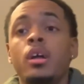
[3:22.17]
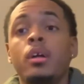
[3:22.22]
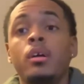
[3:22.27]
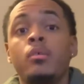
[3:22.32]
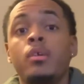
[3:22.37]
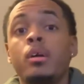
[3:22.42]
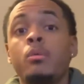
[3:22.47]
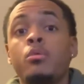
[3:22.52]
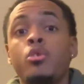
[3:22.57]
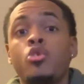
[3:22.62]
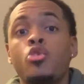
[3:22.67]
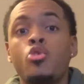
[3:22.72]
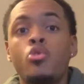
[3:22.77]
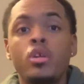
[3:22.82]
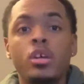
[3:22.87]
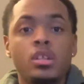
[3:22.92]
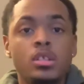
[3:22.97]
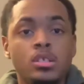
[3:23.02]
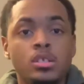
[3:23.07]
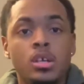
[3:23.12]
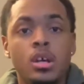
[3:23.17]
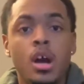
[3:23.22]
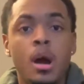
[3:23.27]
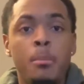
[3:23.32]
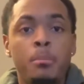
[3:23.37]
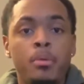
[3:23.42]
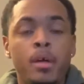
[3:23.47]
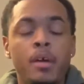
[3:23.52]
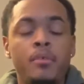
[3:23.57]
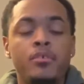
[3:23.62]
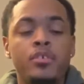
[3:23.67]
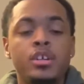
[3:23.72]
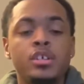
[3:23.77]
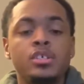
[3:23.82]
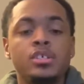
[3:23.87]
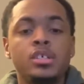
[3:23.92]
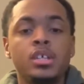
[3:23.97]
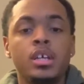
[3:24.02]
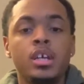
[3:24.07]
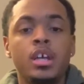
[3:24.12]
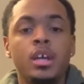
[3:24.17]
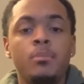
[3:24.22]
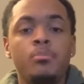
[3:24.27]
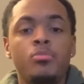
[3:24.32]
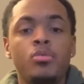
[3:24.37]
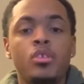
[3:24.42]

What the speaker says: get recruited to come play for this team,